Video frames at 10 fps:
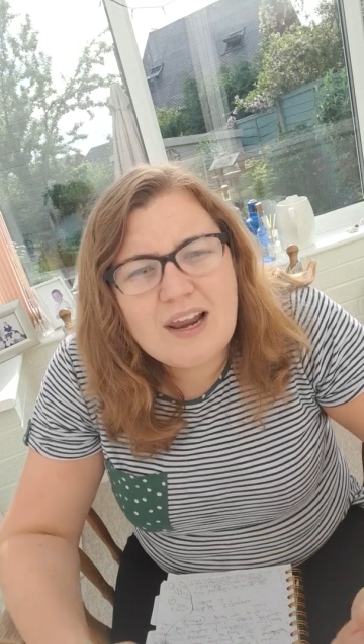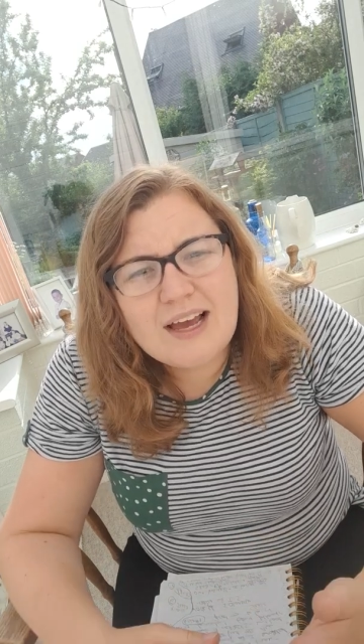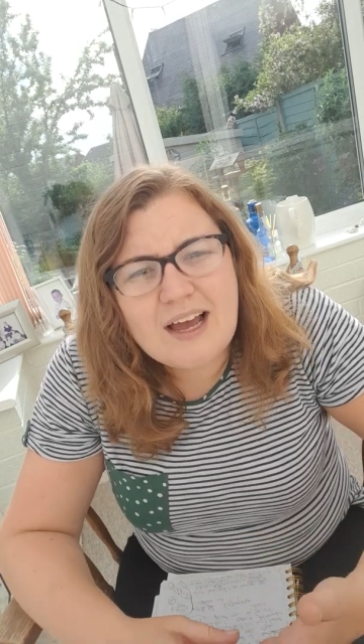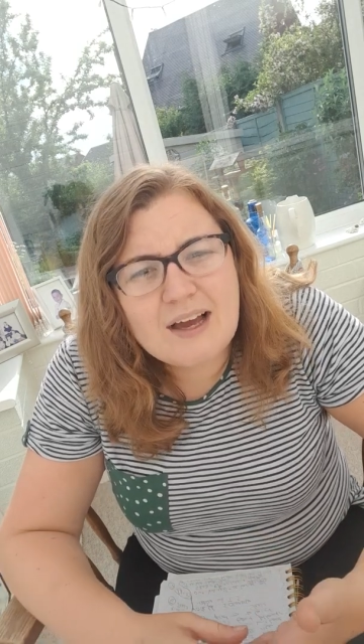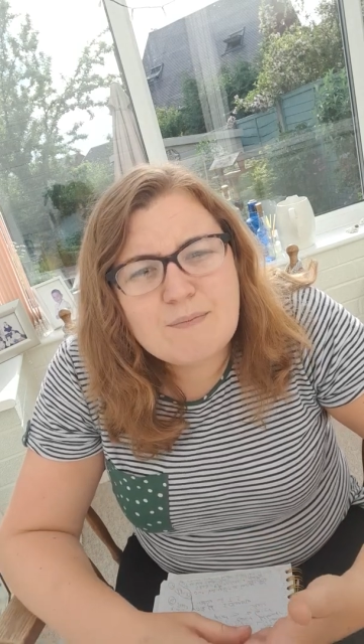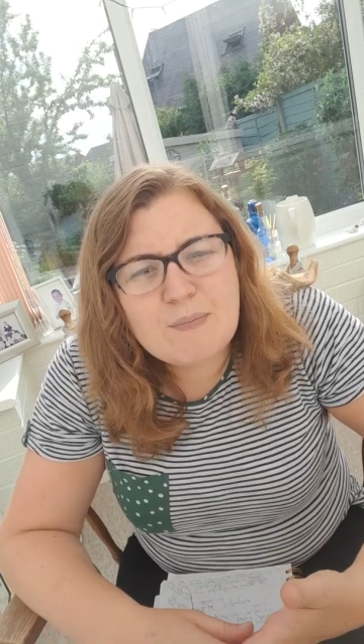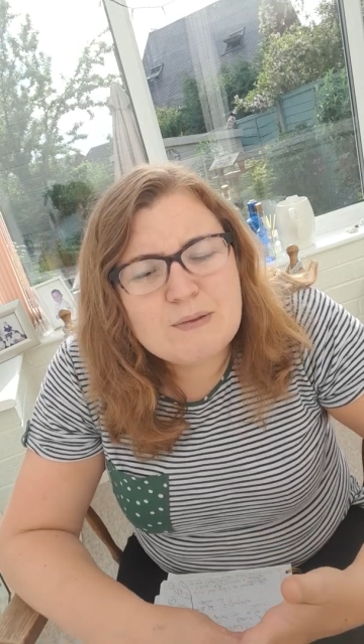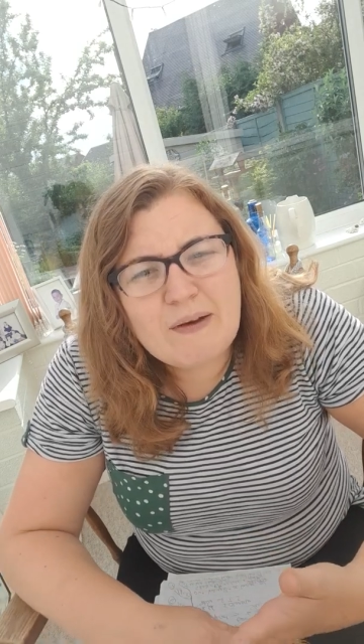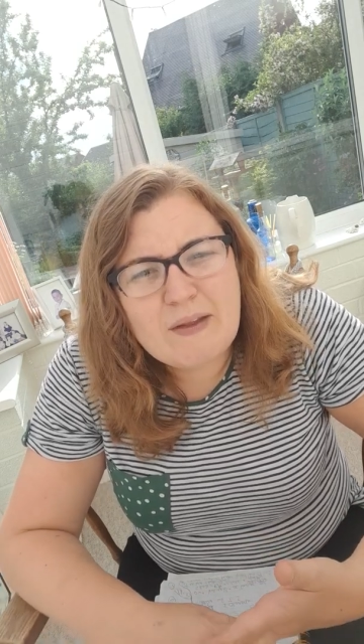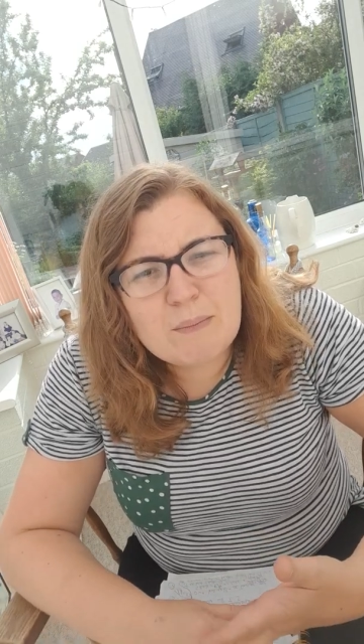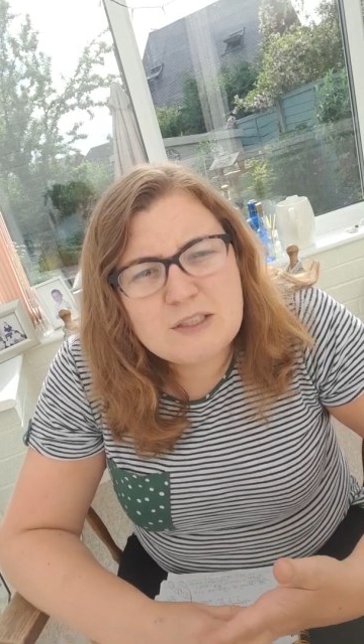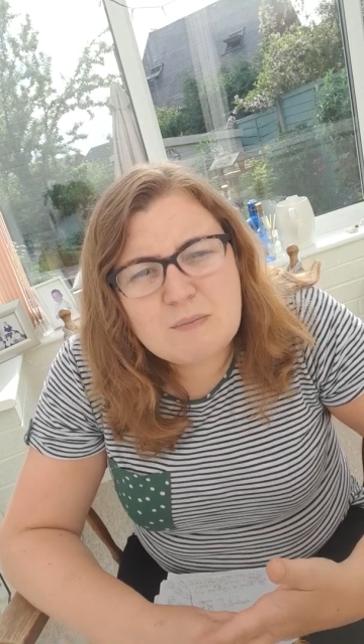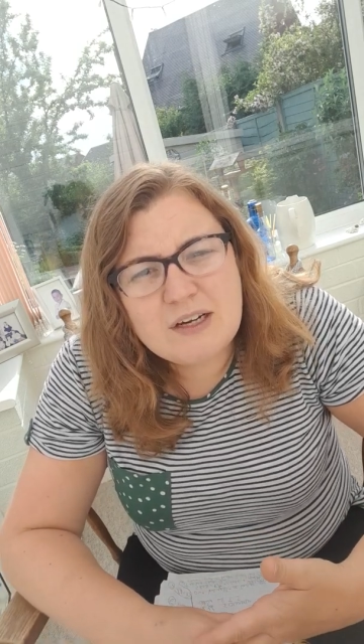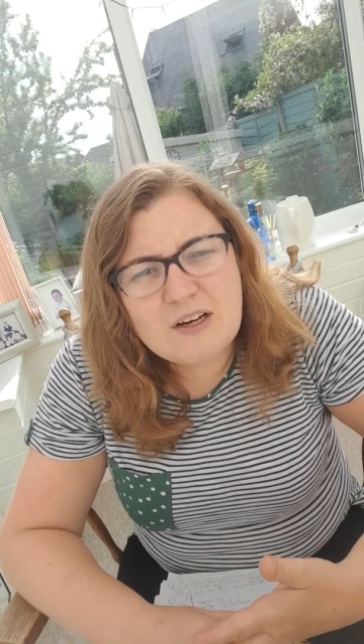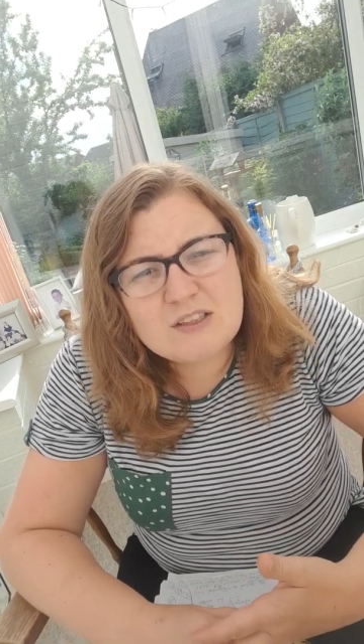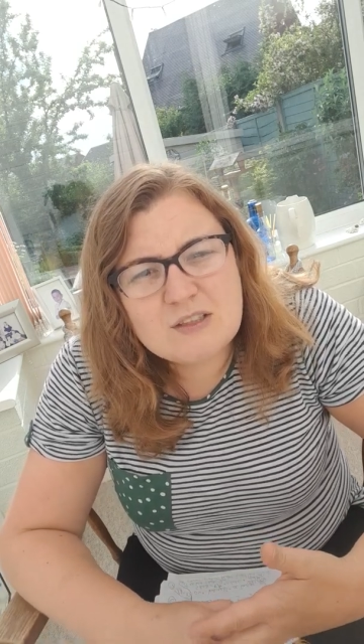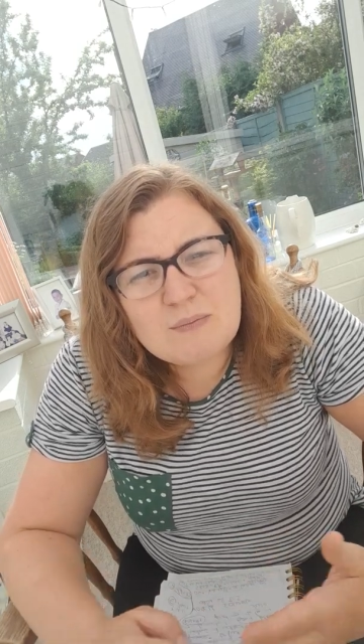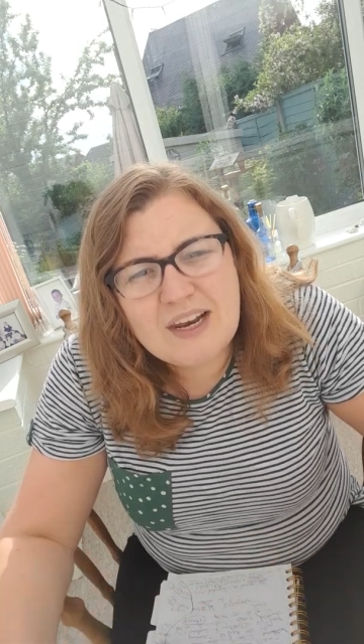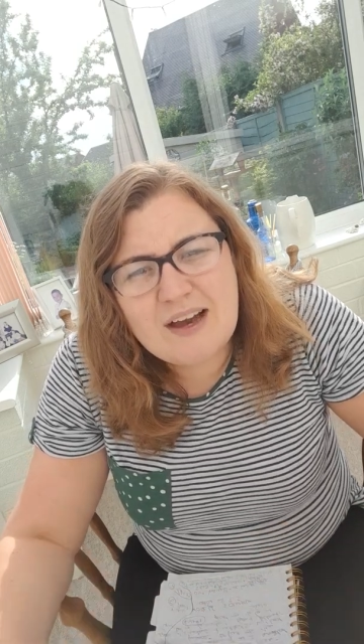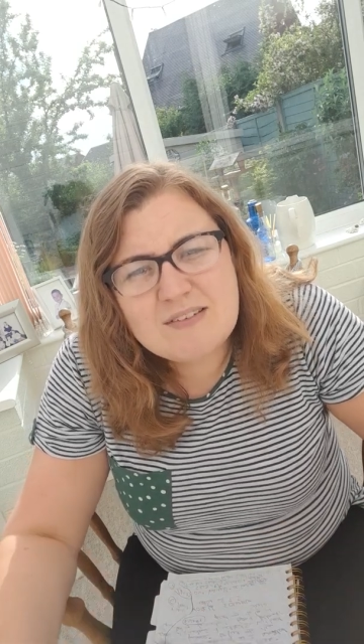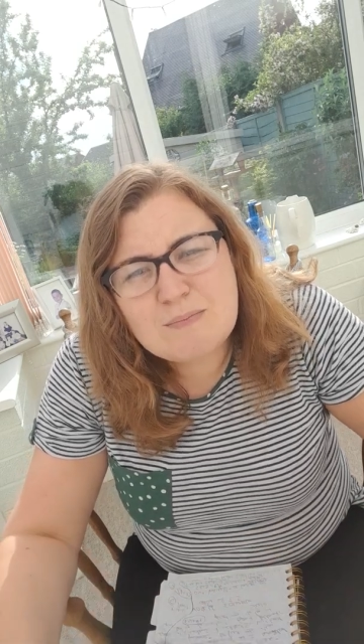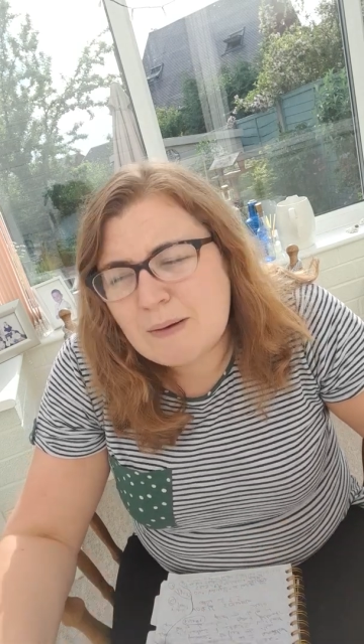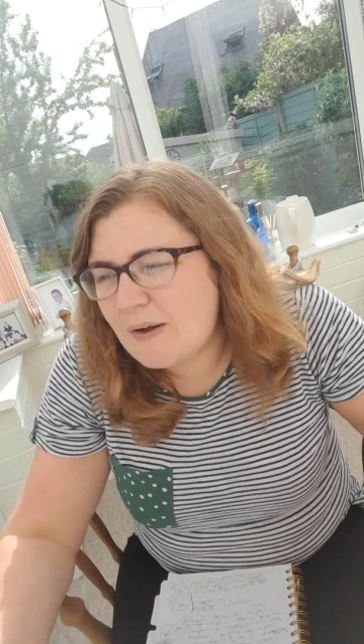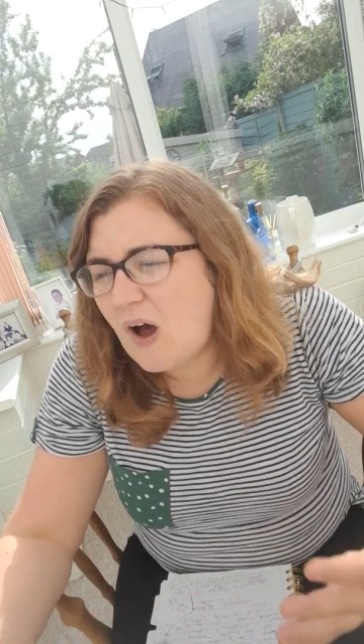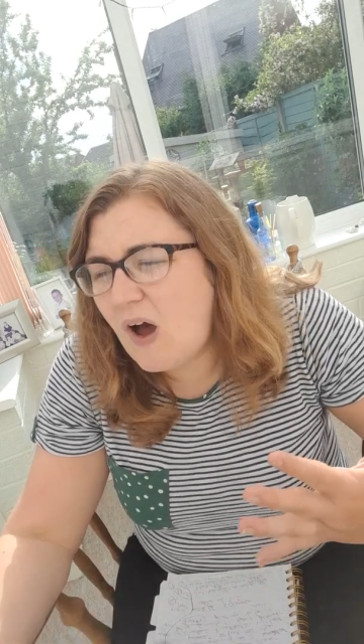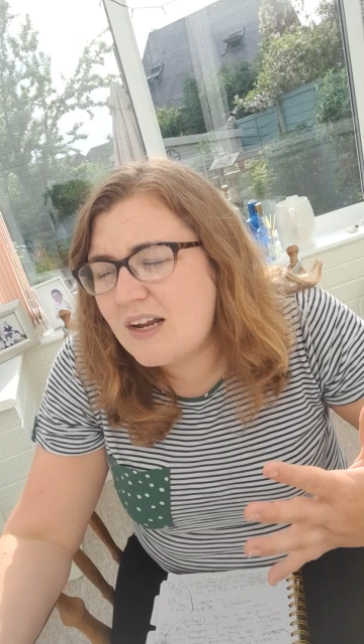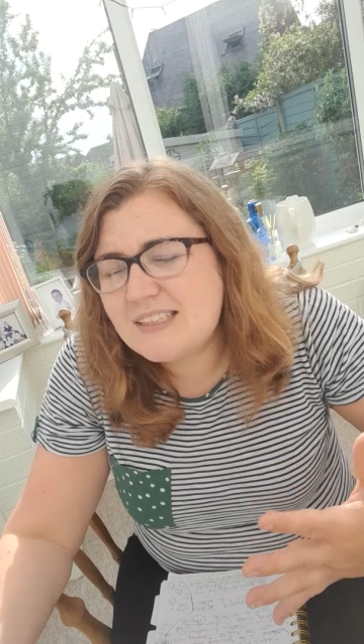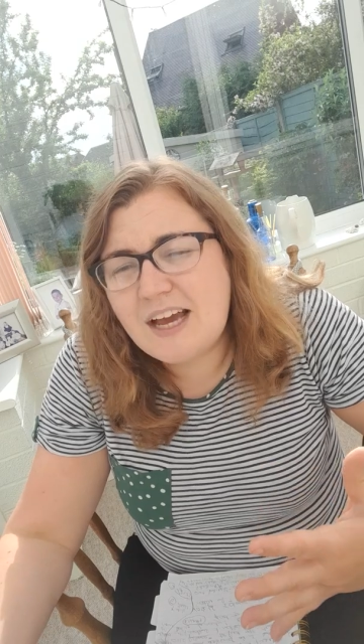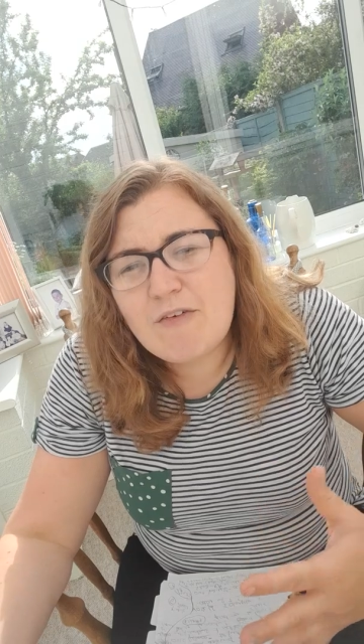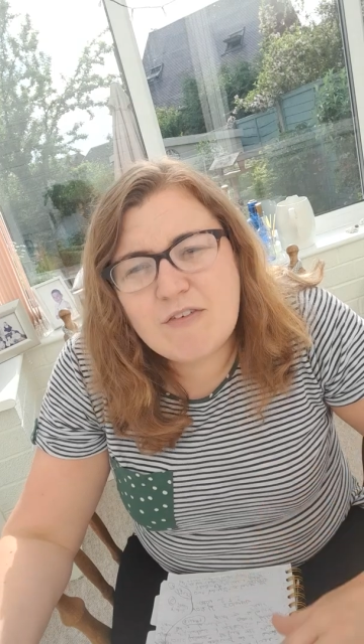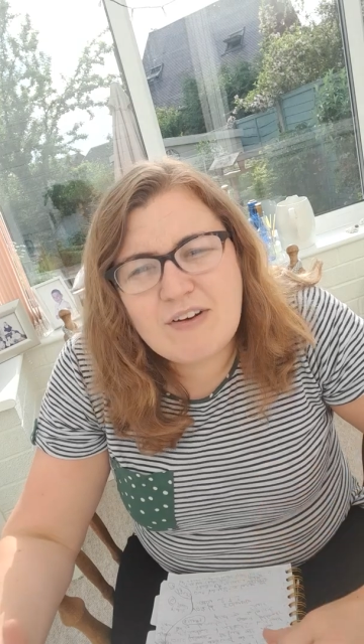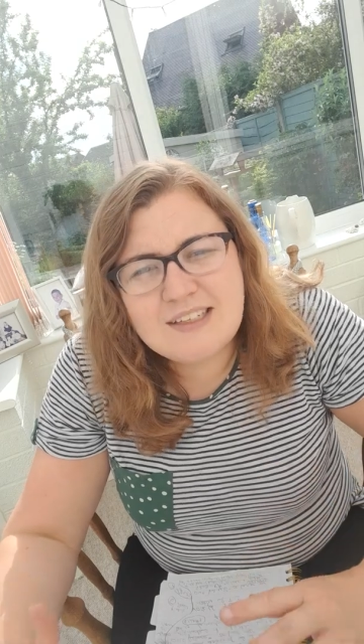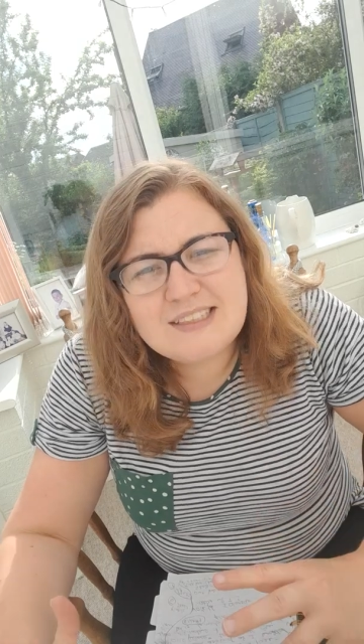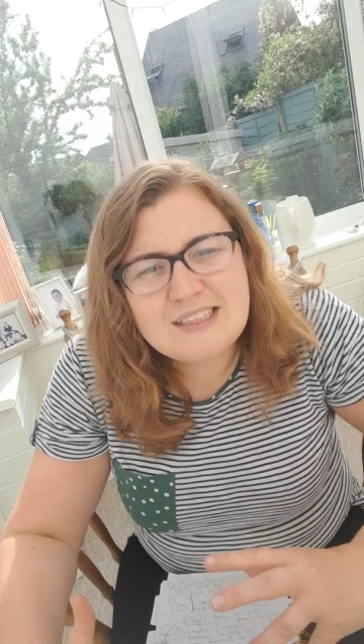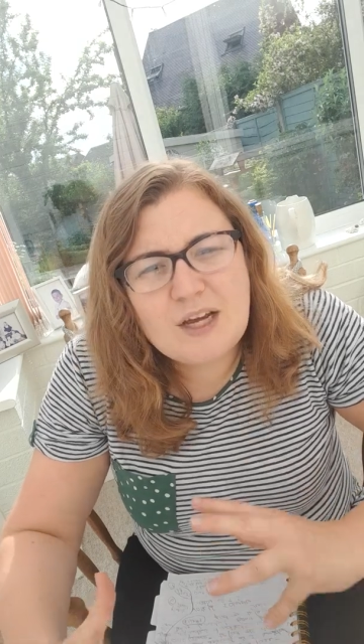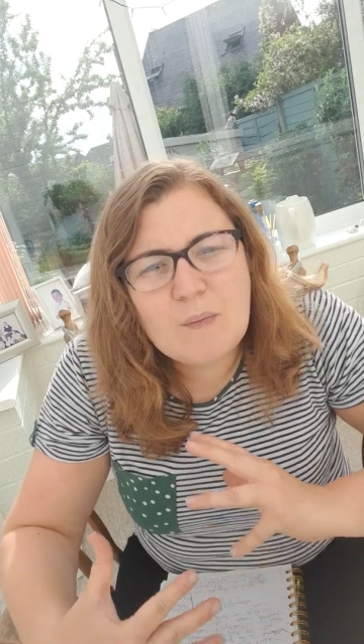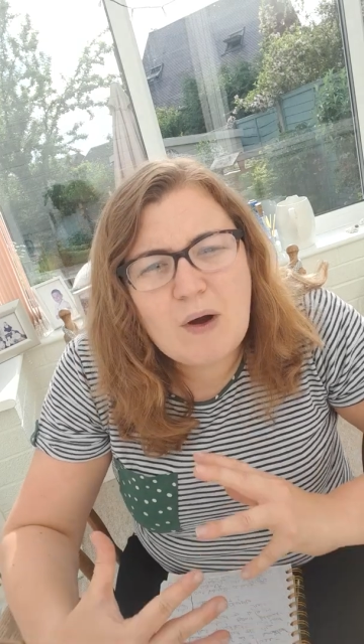Like, I spend that much money on something else, maybe a holiday if I fancied it.